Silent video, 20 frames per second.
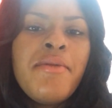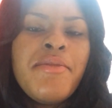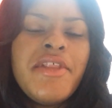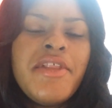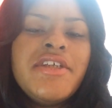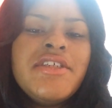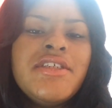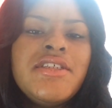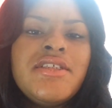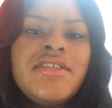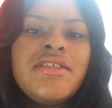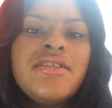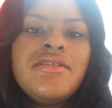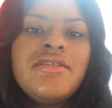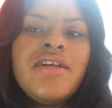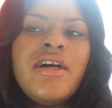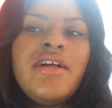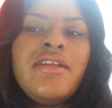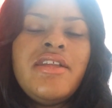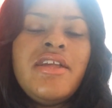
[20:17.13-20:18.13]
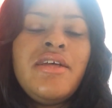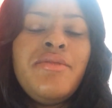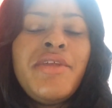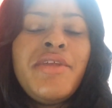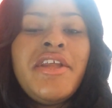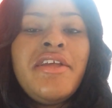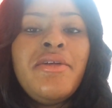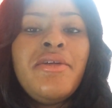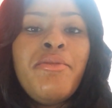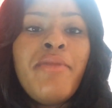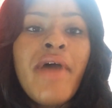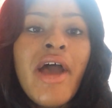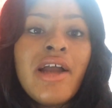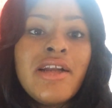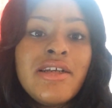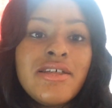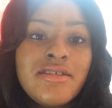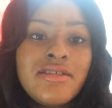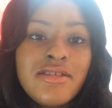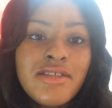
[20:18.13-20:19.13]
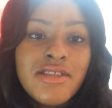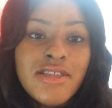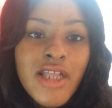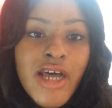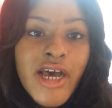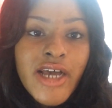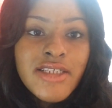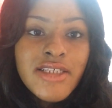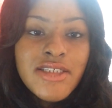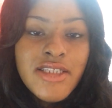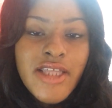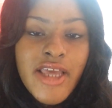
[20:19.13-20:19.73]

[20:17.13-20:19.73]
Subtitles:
There's a limited amount of slots